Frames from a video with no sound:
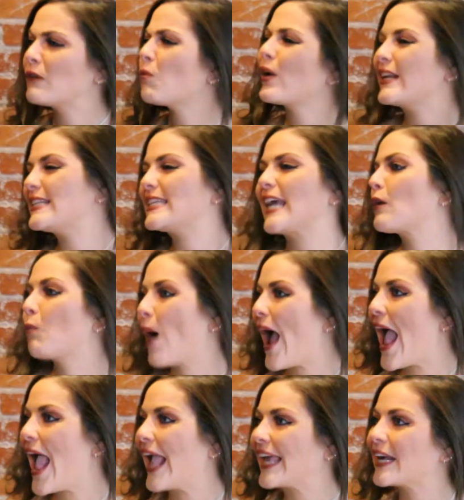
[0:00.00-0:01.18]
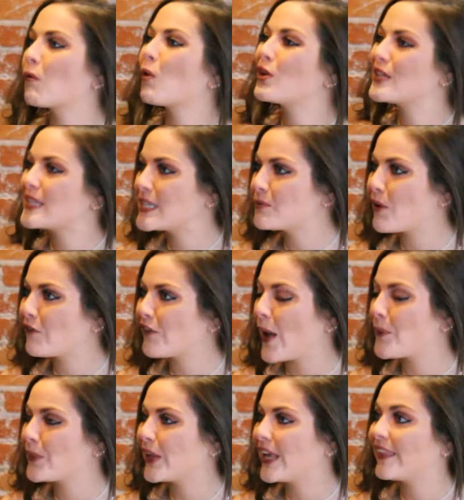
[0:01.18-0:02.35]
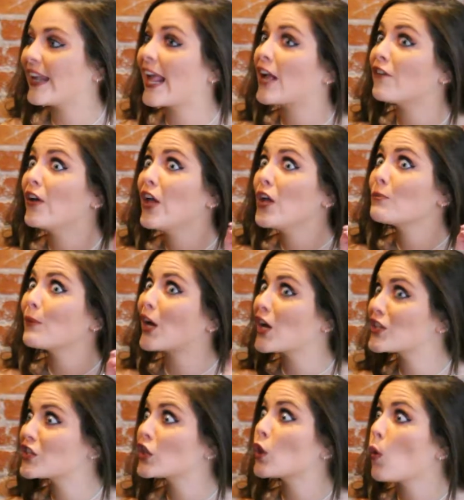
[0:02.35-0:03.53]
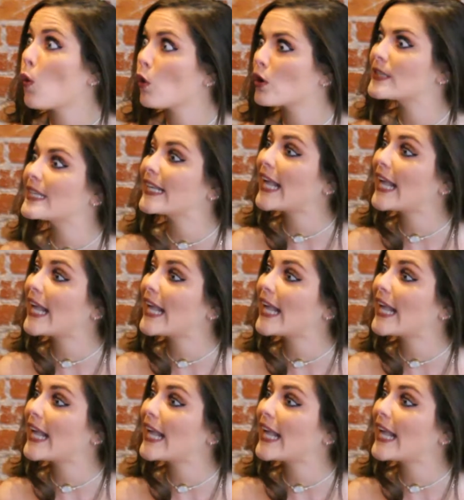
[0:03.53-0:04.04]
And I wanted to get away, and I wanted to see my family. And then I have my cousin Laura's